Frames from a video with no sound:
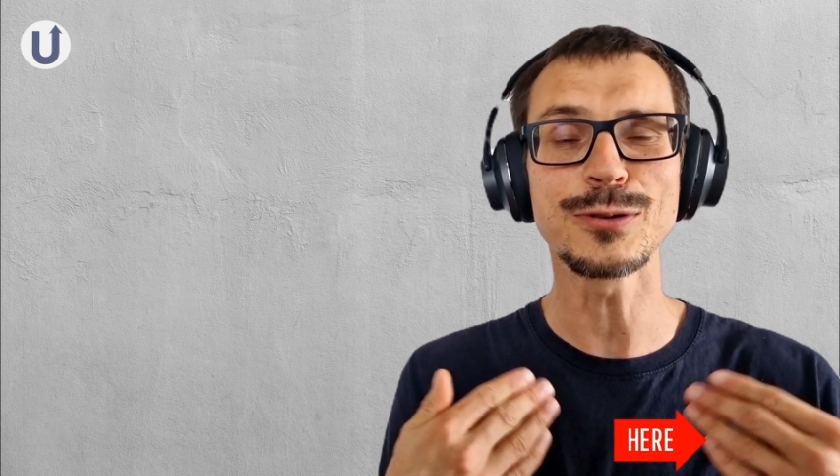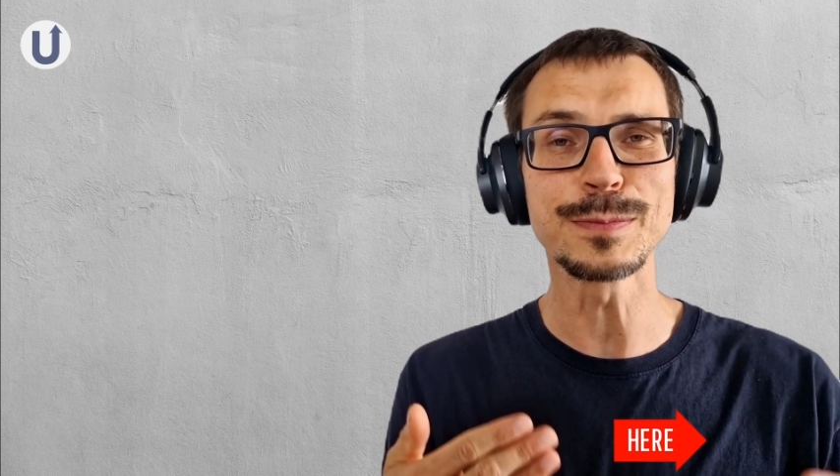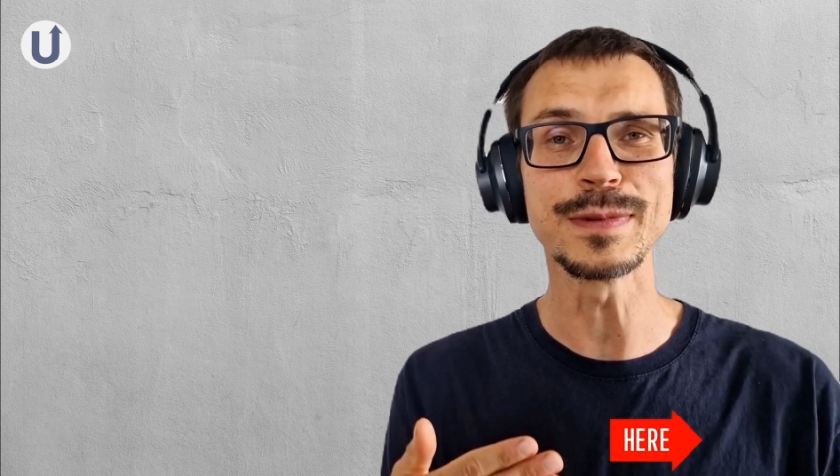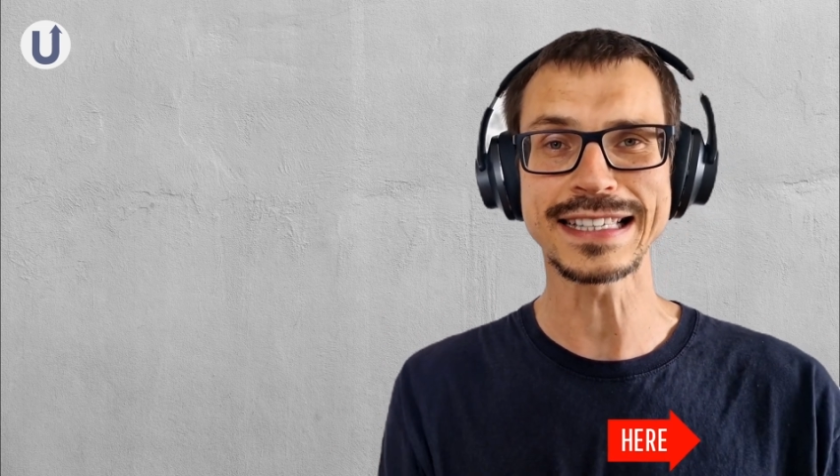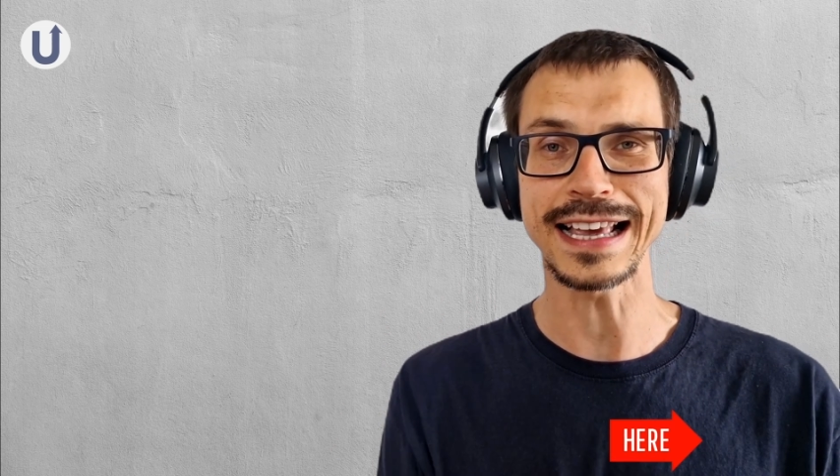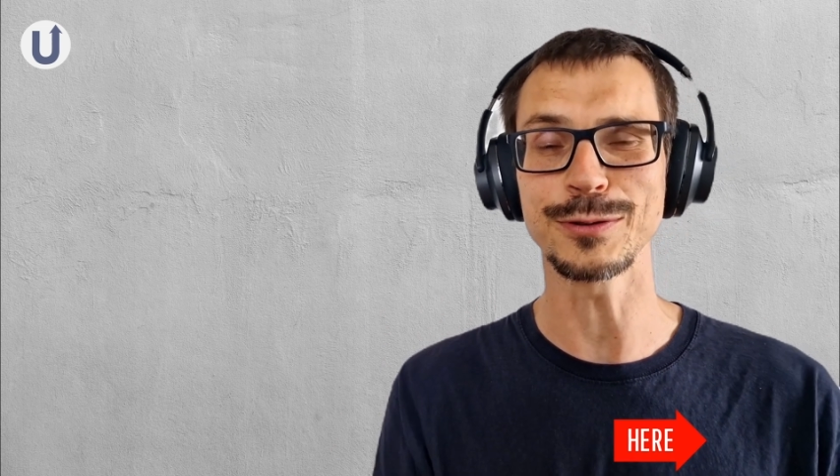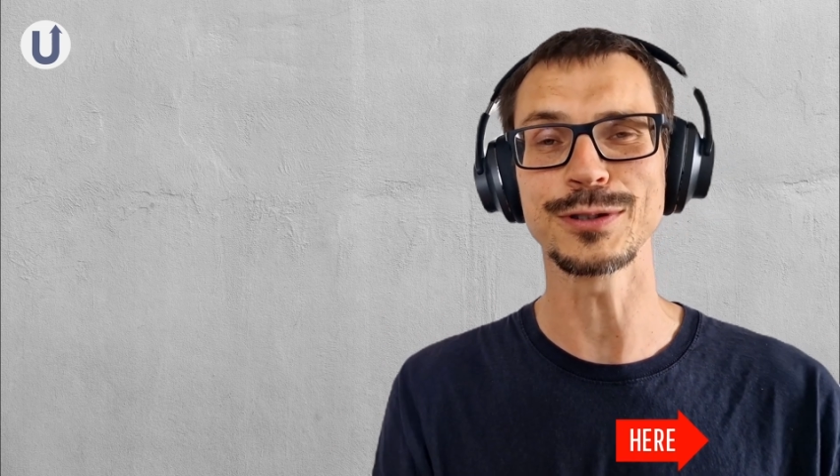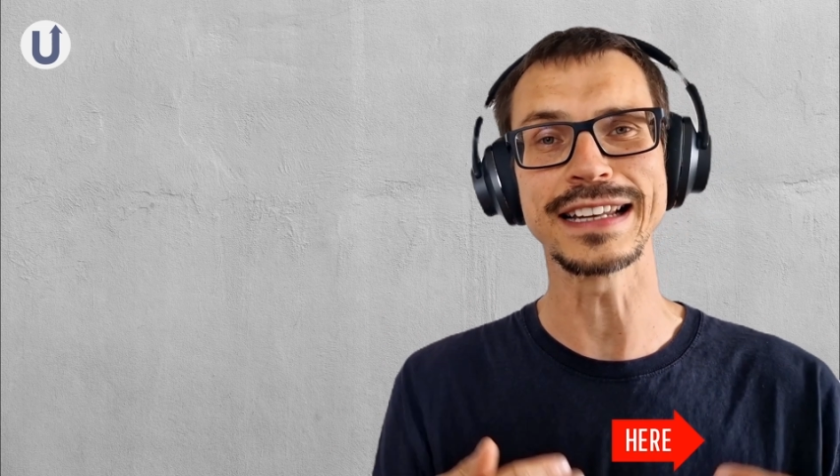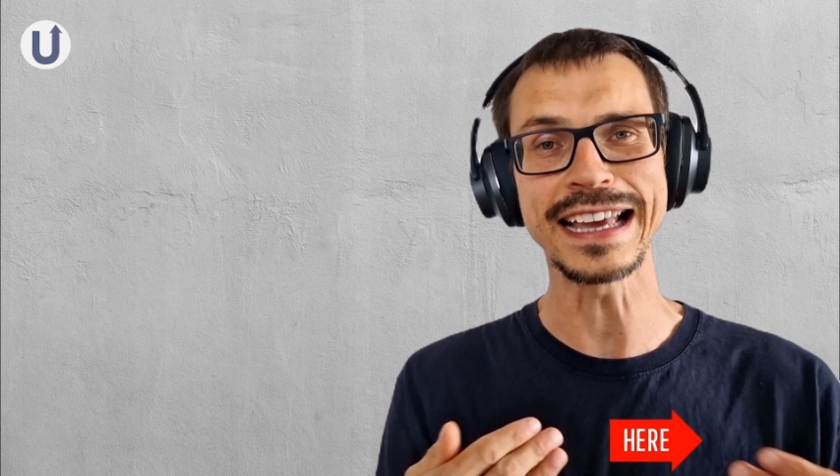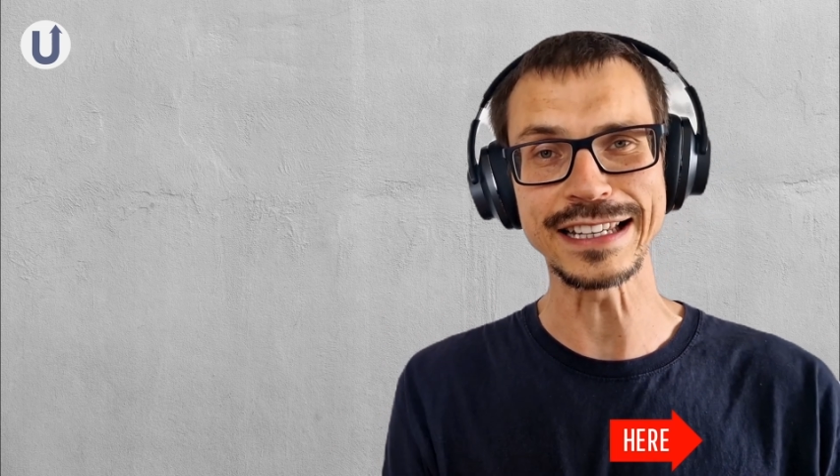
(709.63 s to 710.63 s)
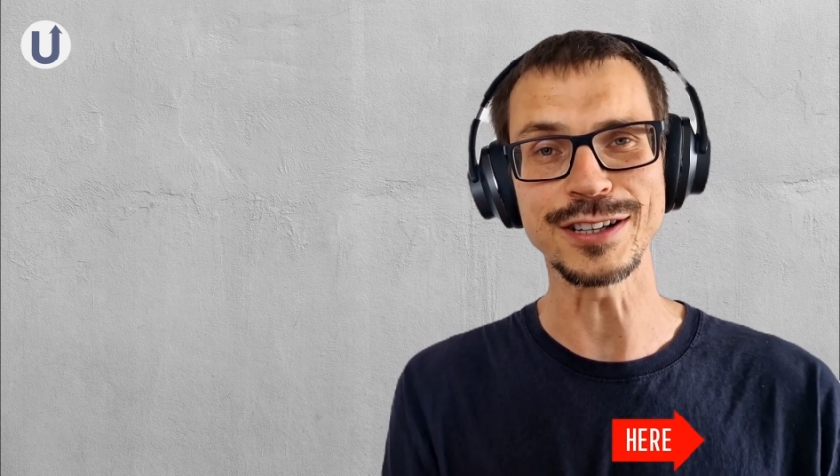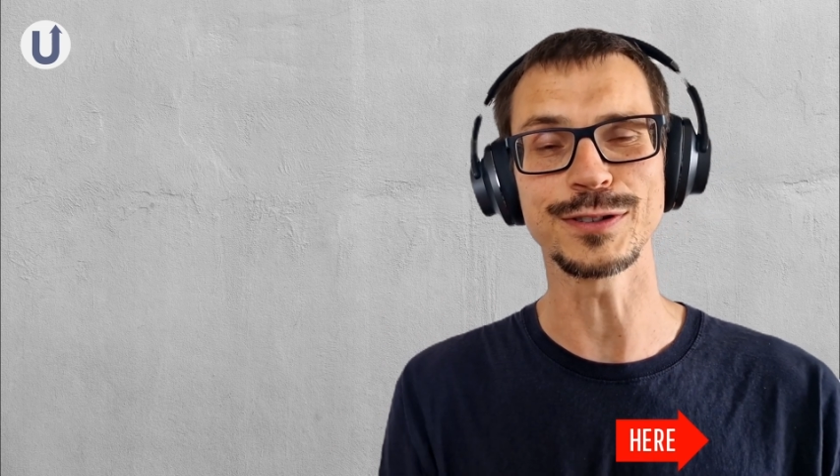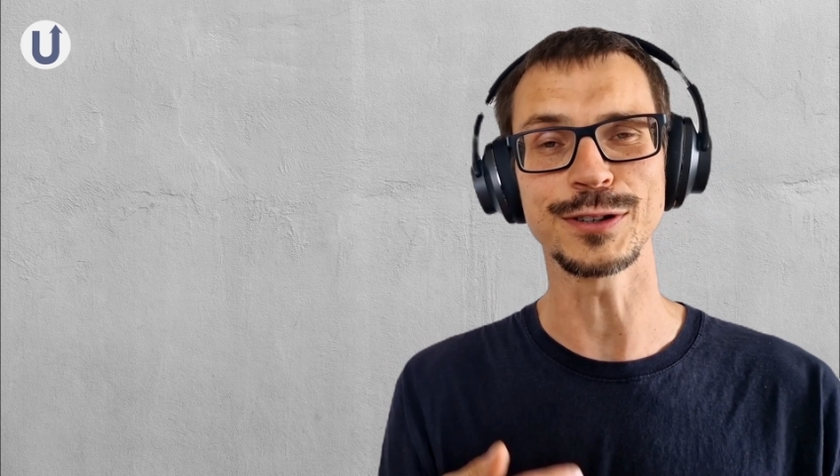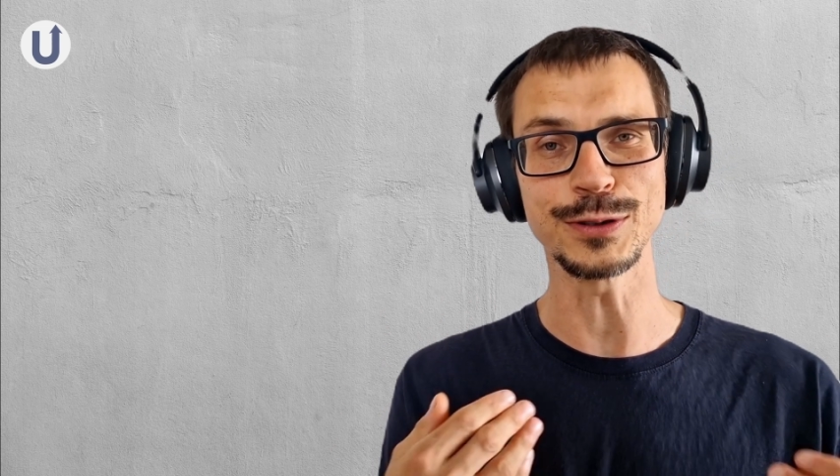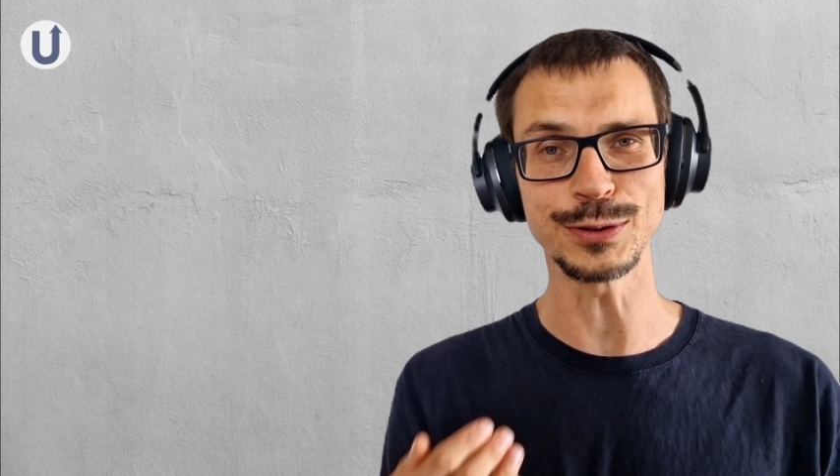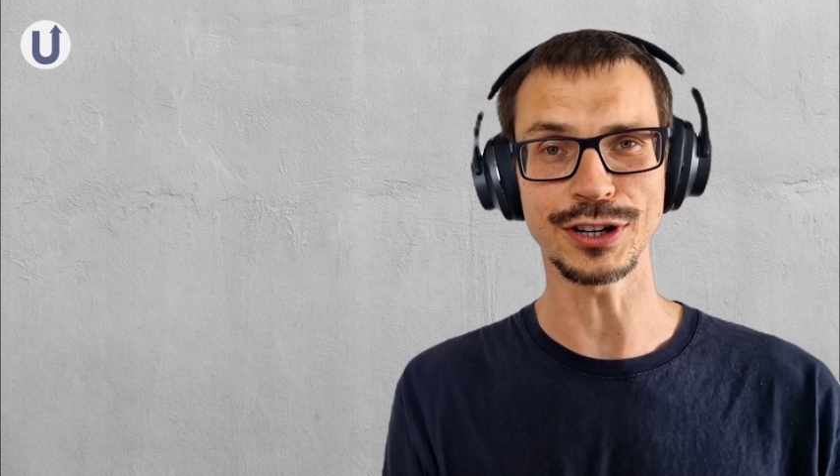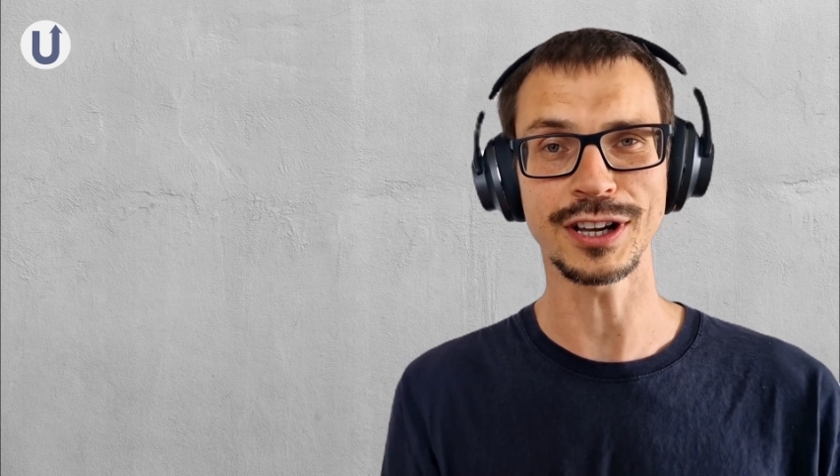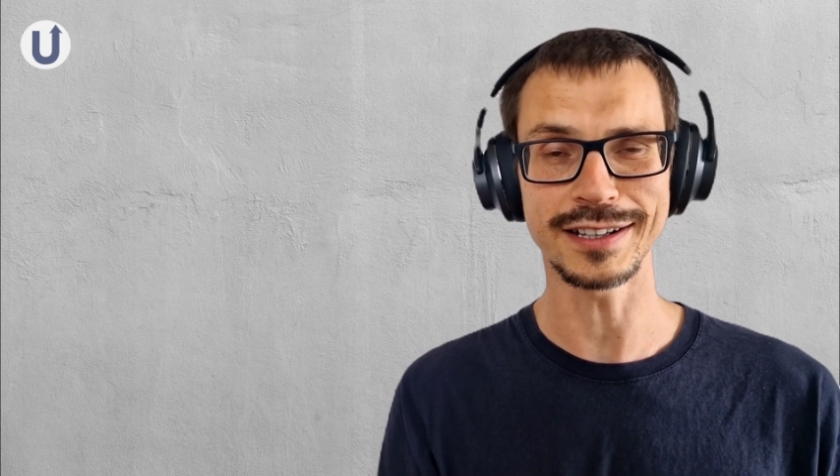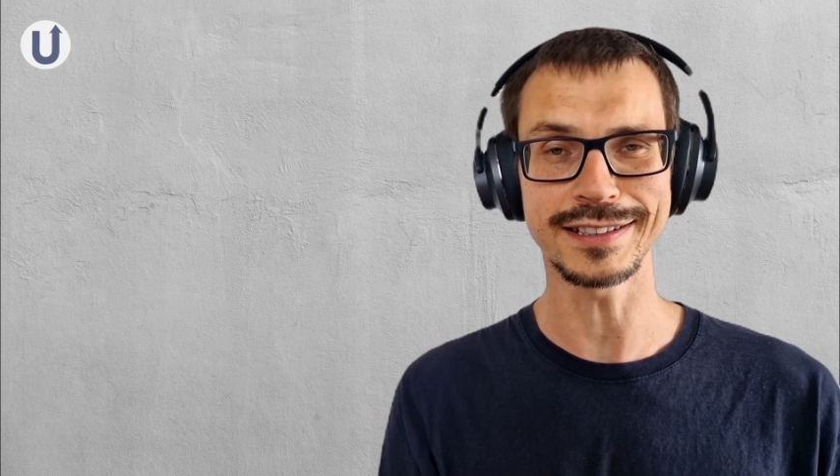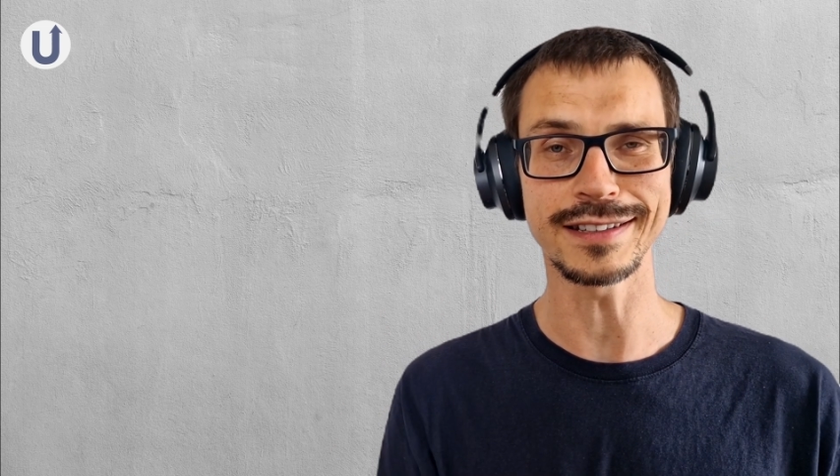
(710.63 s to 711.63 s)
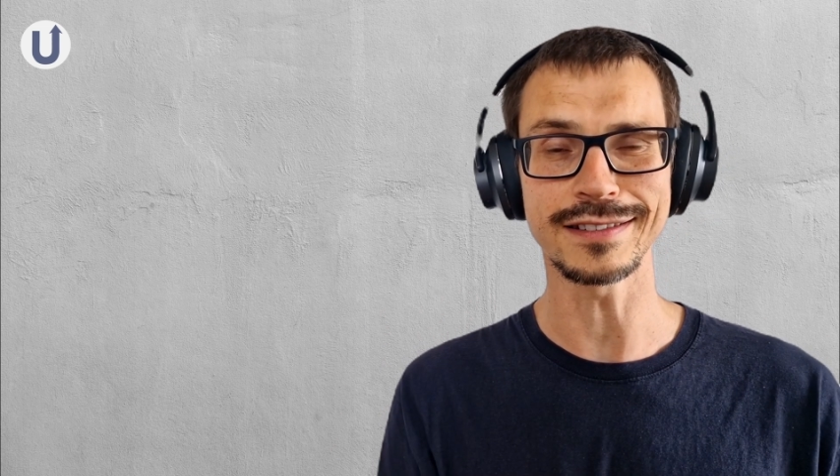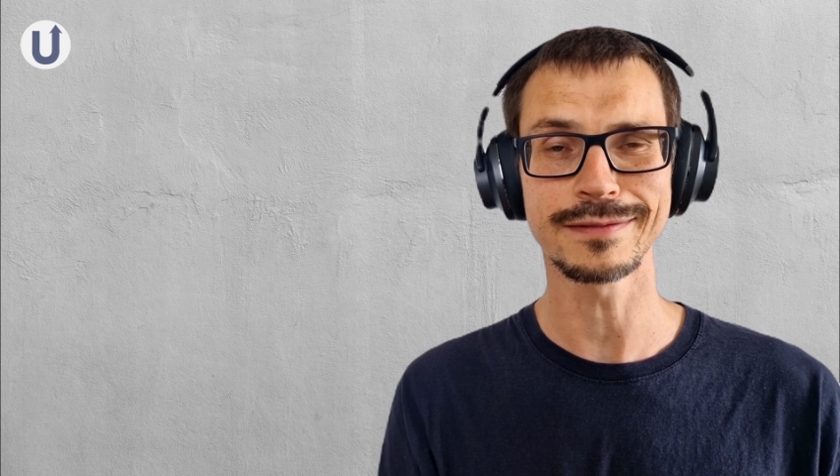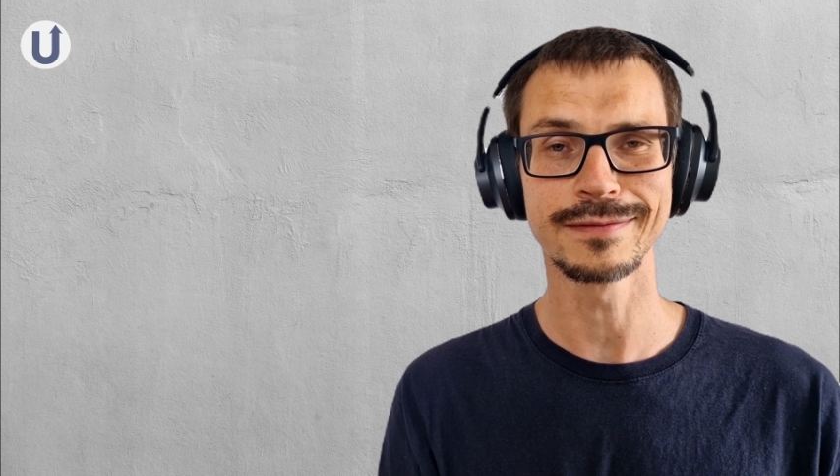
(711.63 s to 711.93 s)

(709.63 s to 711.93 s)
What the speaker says: miss out on any of our future content.